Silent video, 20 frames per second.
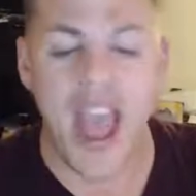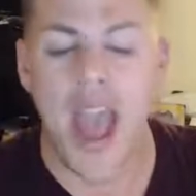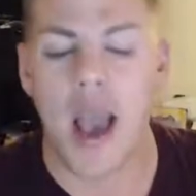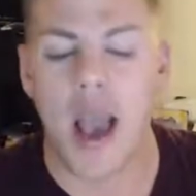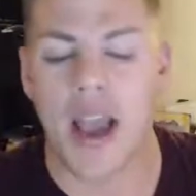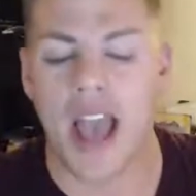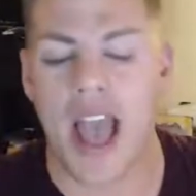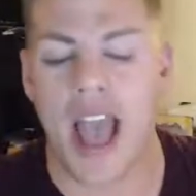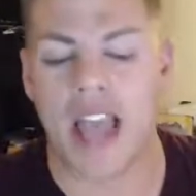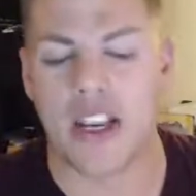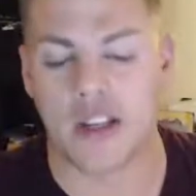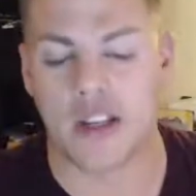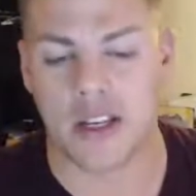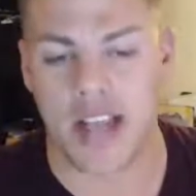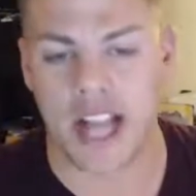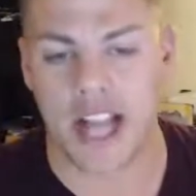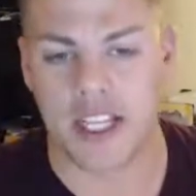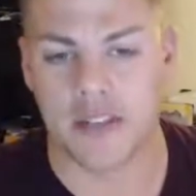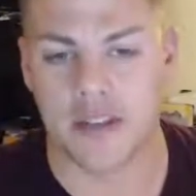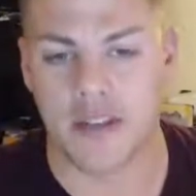And you can
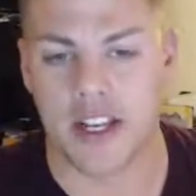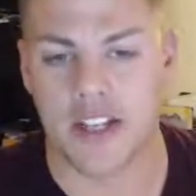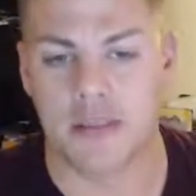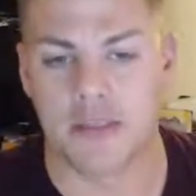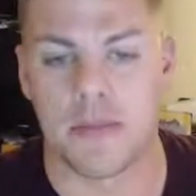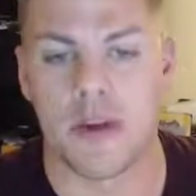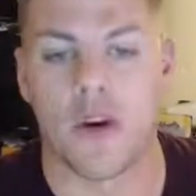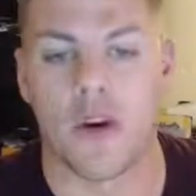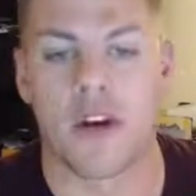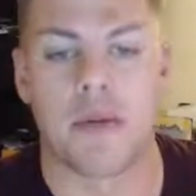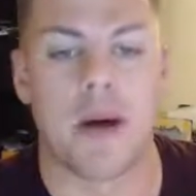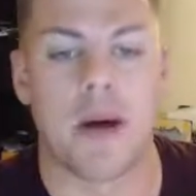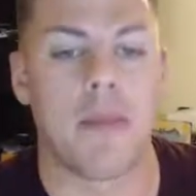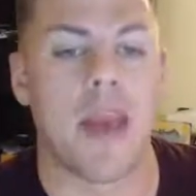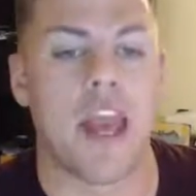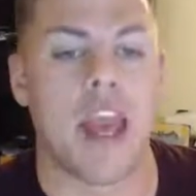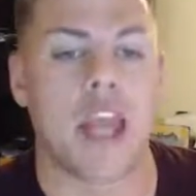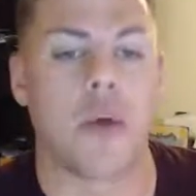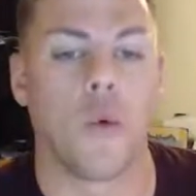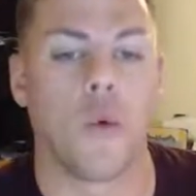activate his ability by
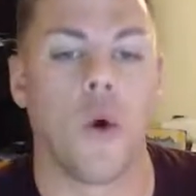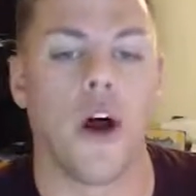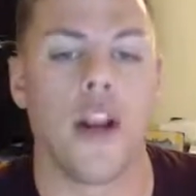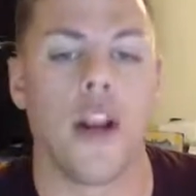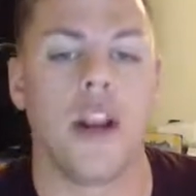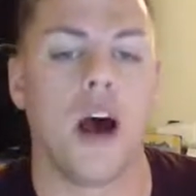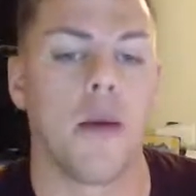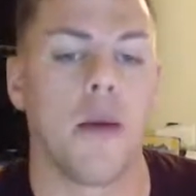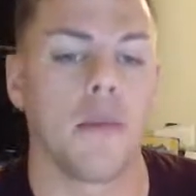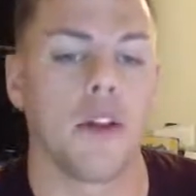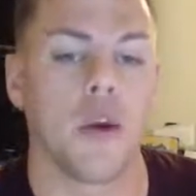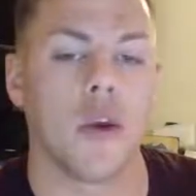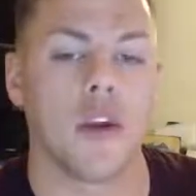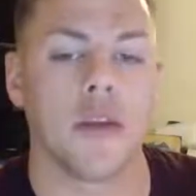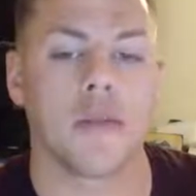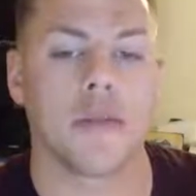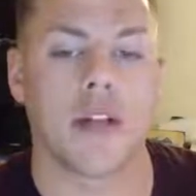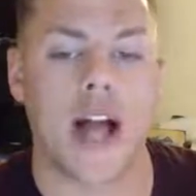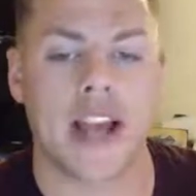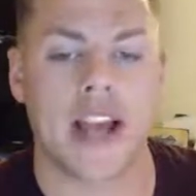paying 1, a blue and a
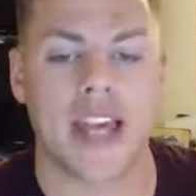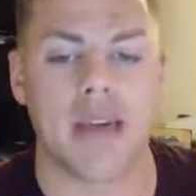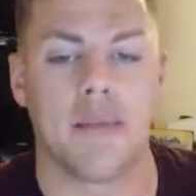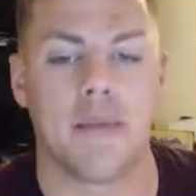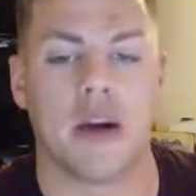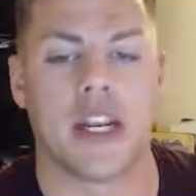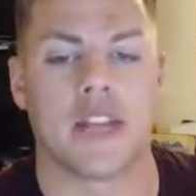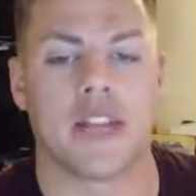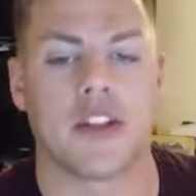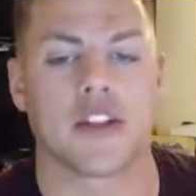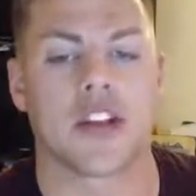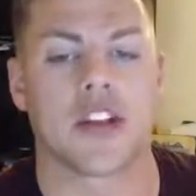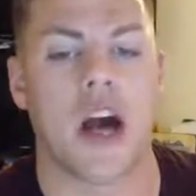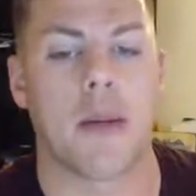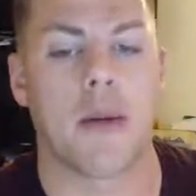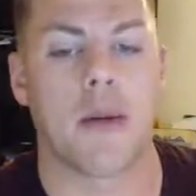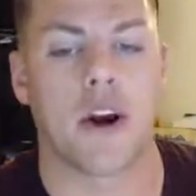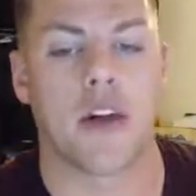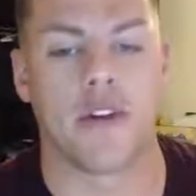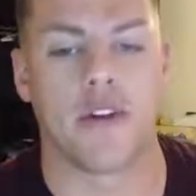black, and putting the top
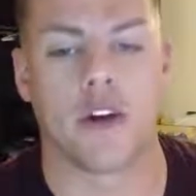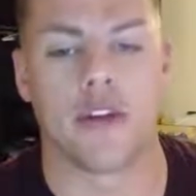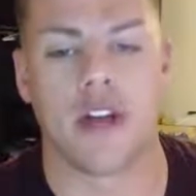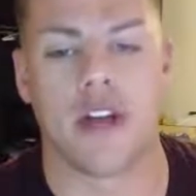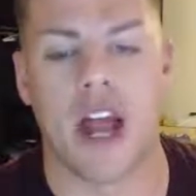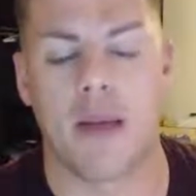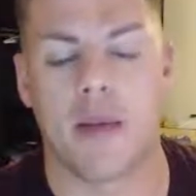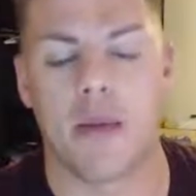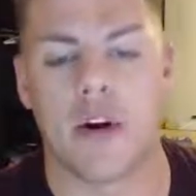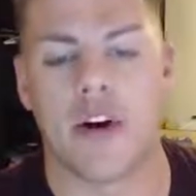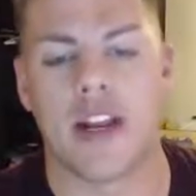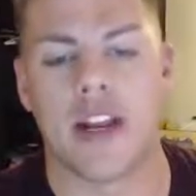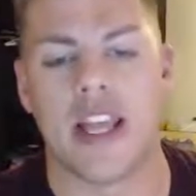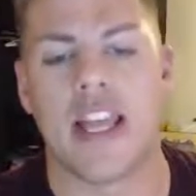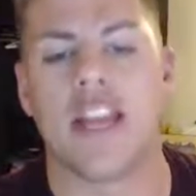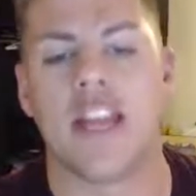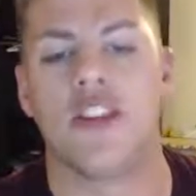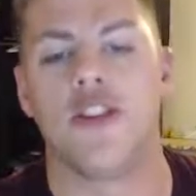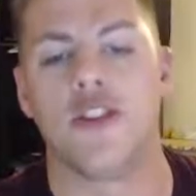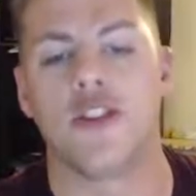card of your library
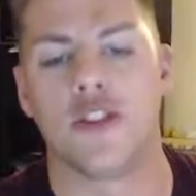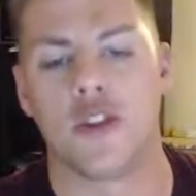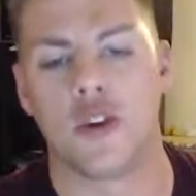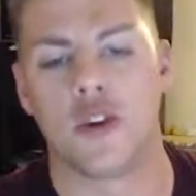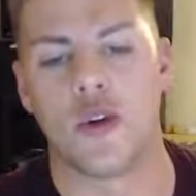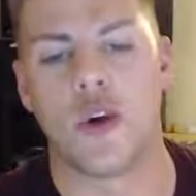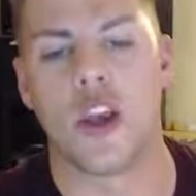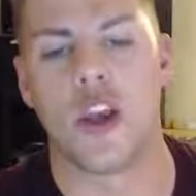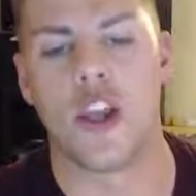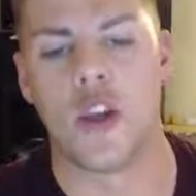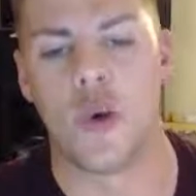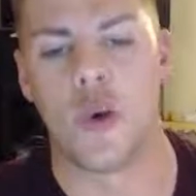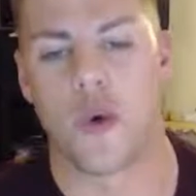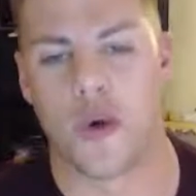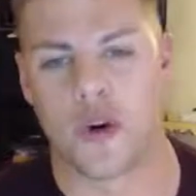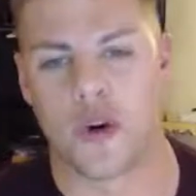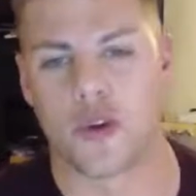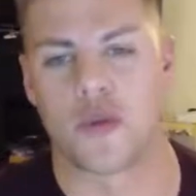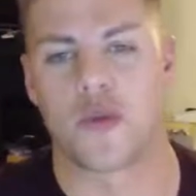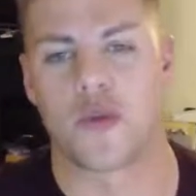into your
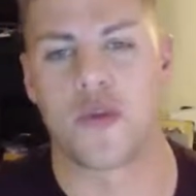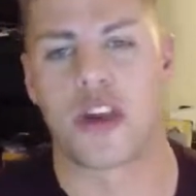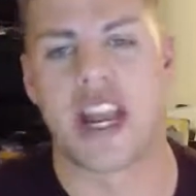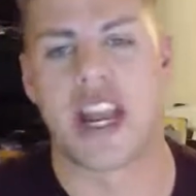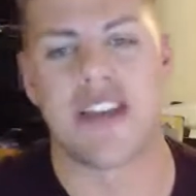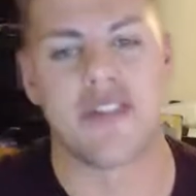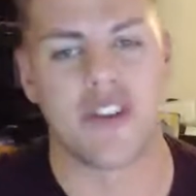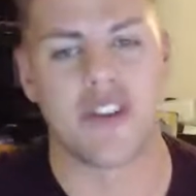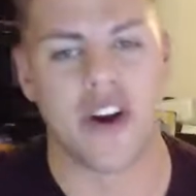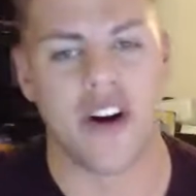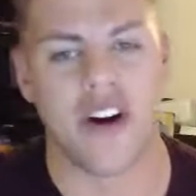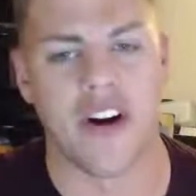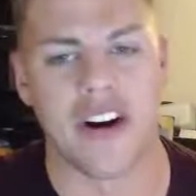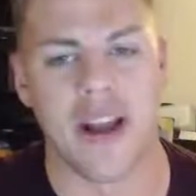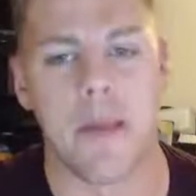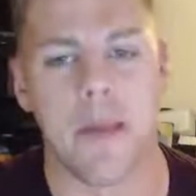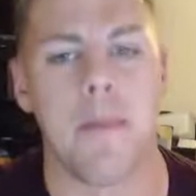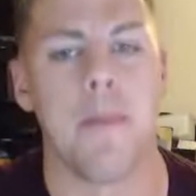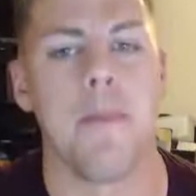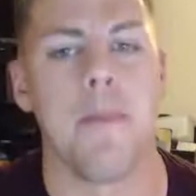graveyard.
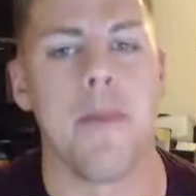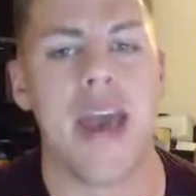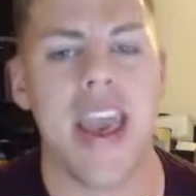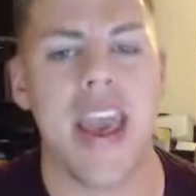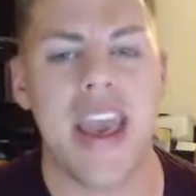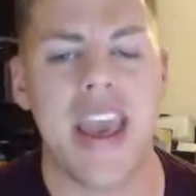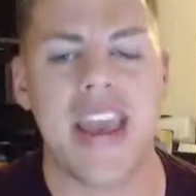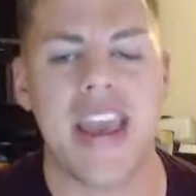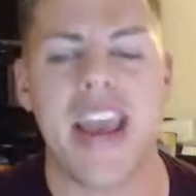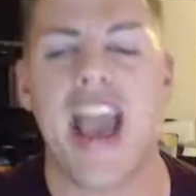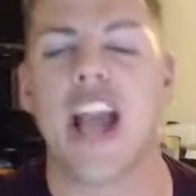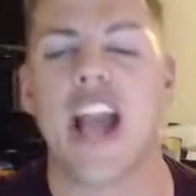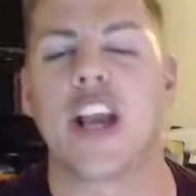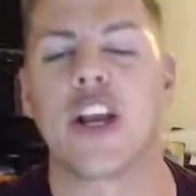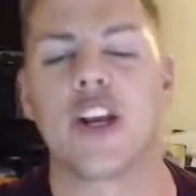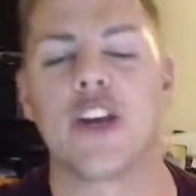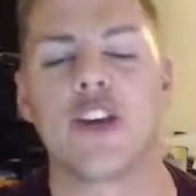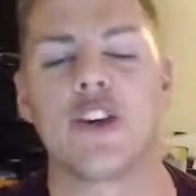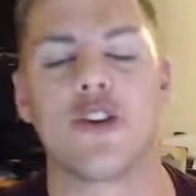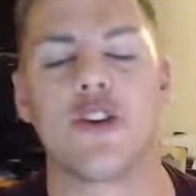Me
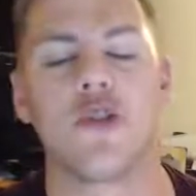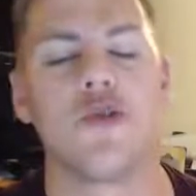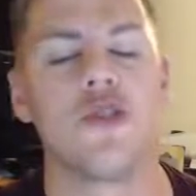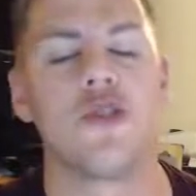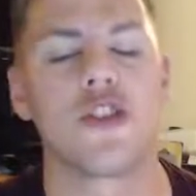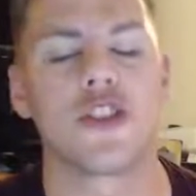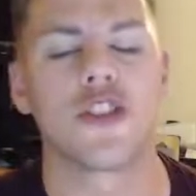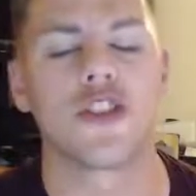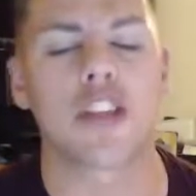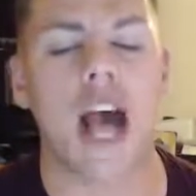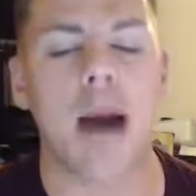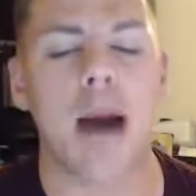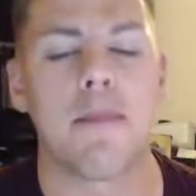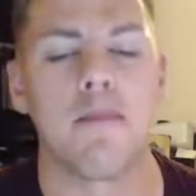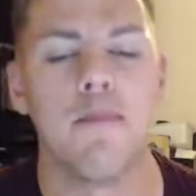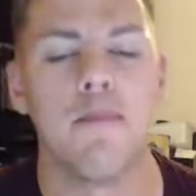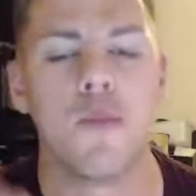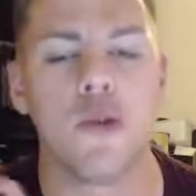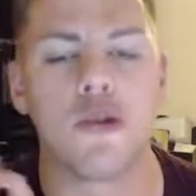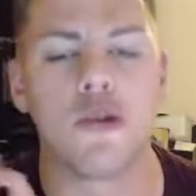gusta
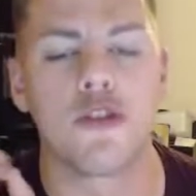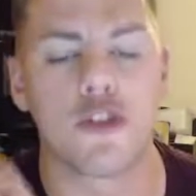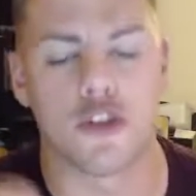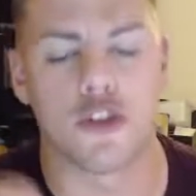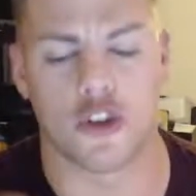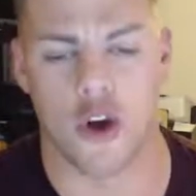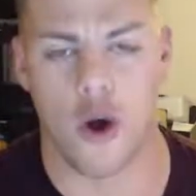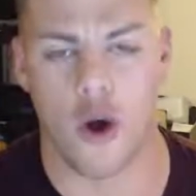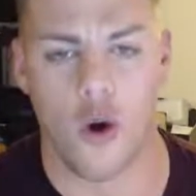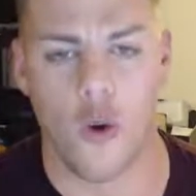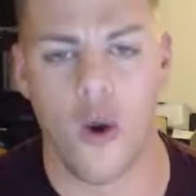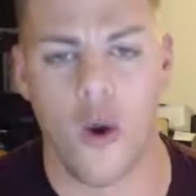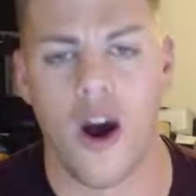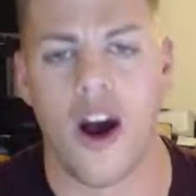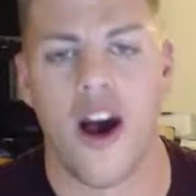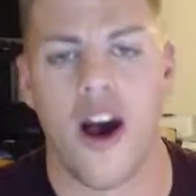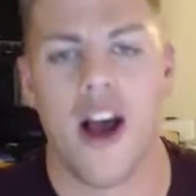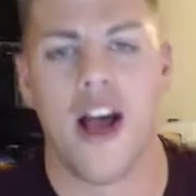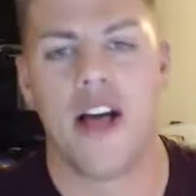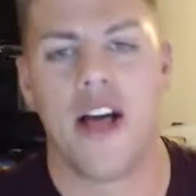mucho.
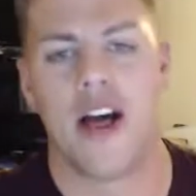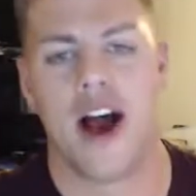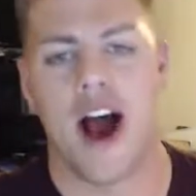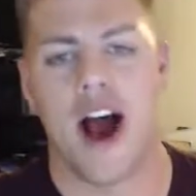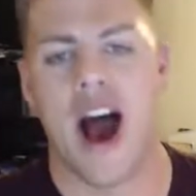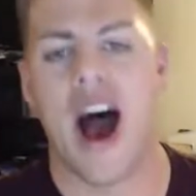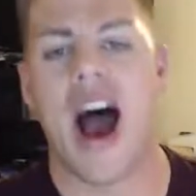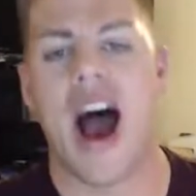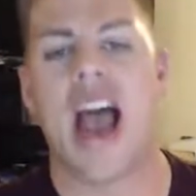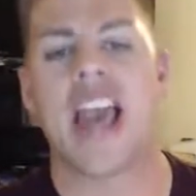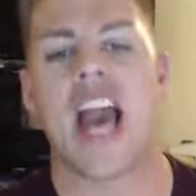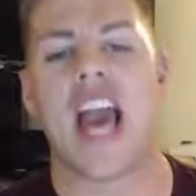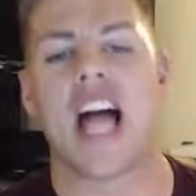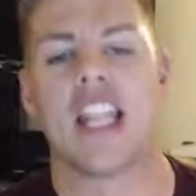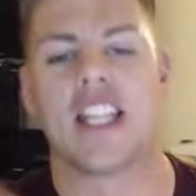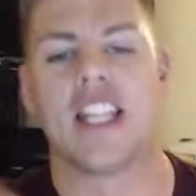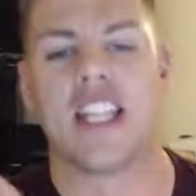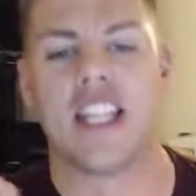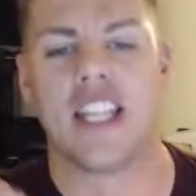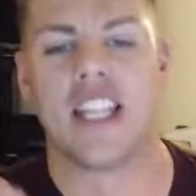I
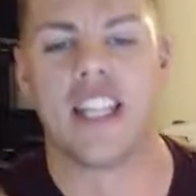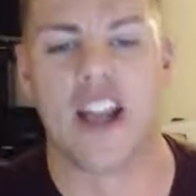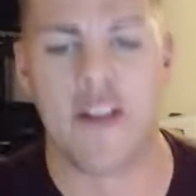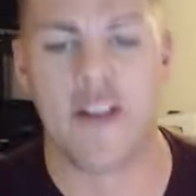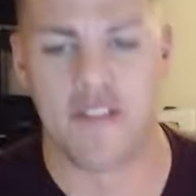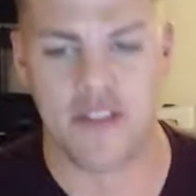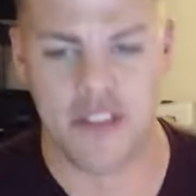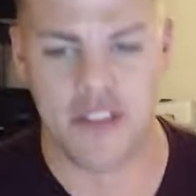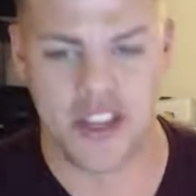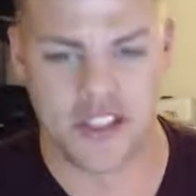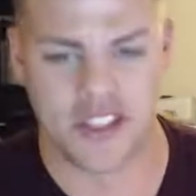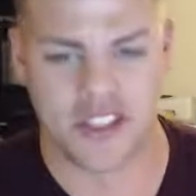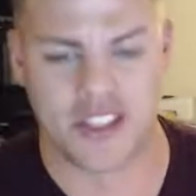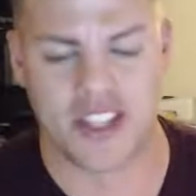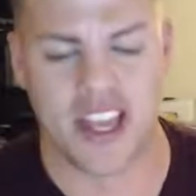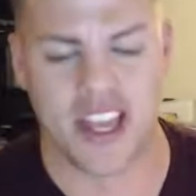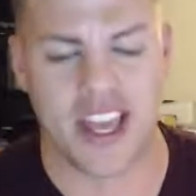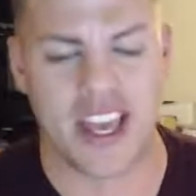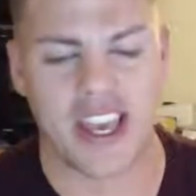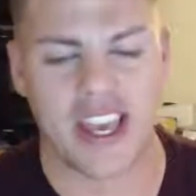love this
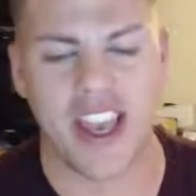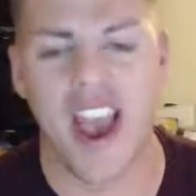thing.